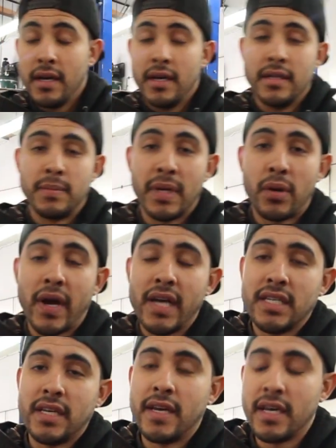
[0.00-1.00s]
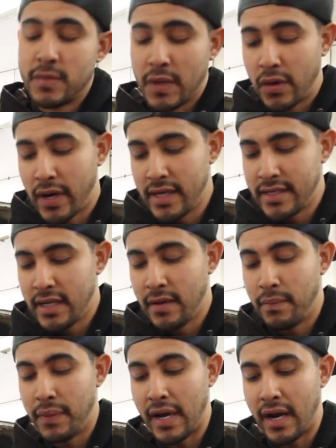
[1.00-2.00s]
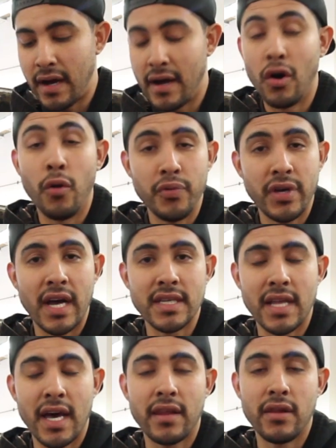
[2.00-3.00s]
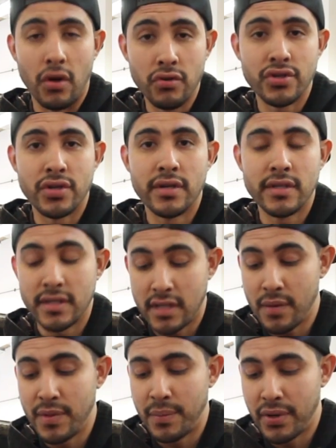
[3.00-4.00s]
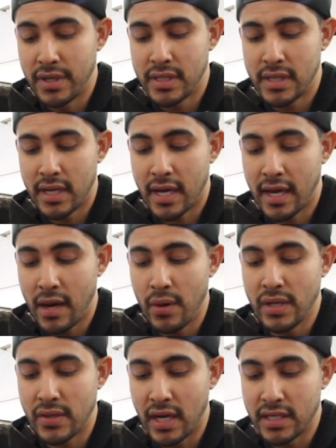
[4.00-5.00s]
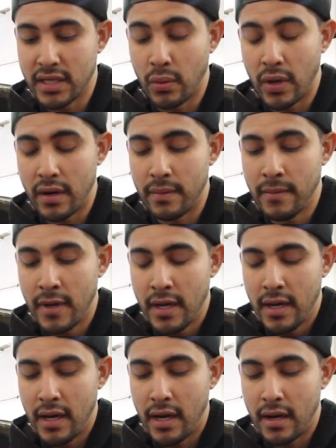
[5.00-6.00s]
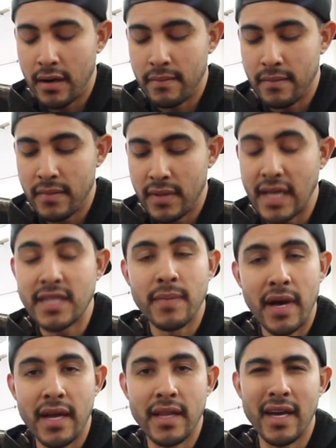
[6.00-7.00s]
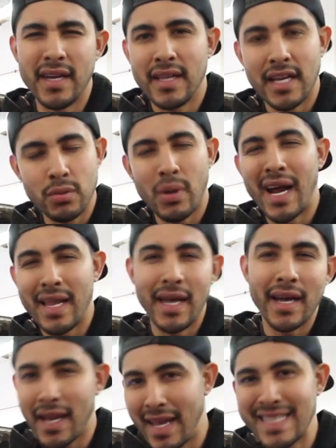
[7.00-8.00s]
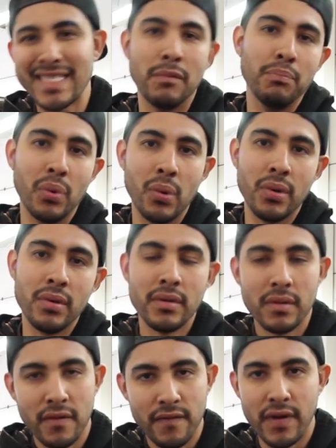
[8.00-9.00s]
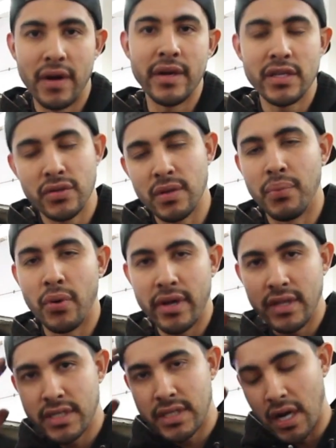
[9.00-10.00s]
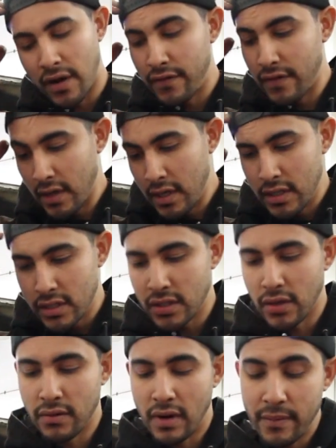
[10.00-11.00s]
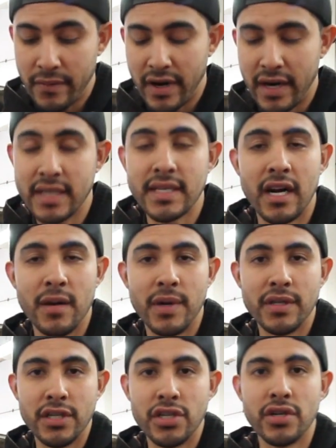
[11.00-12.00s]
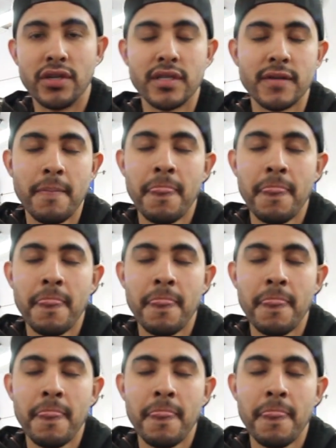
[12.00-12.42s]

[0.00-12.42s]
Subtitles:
It's been crazy. It's been crazy. But I hope you guys like those shirts. It's gonna be pretty sick. I can't wait to actually wear them. That's what I like. I like simple, very to the point stuff. So I'm very excited about these shirts.